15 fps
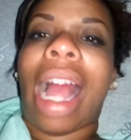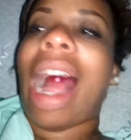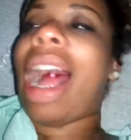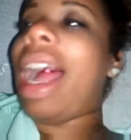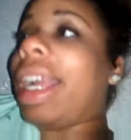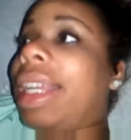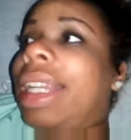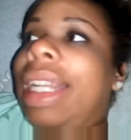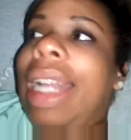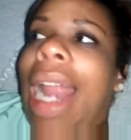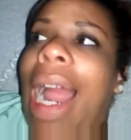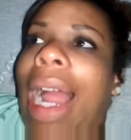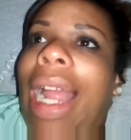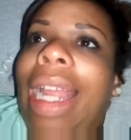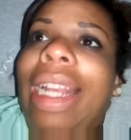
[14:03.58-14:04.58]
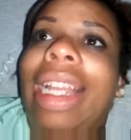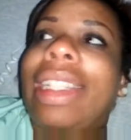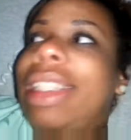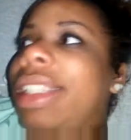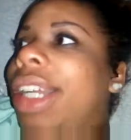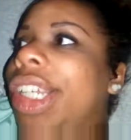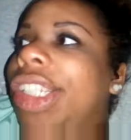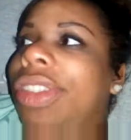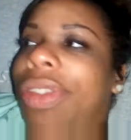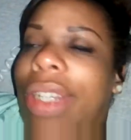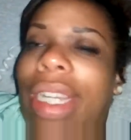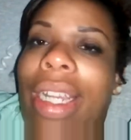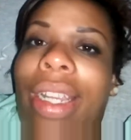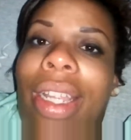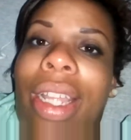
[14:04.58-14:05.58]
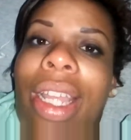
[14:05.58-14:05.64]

I could have died. That's surgery.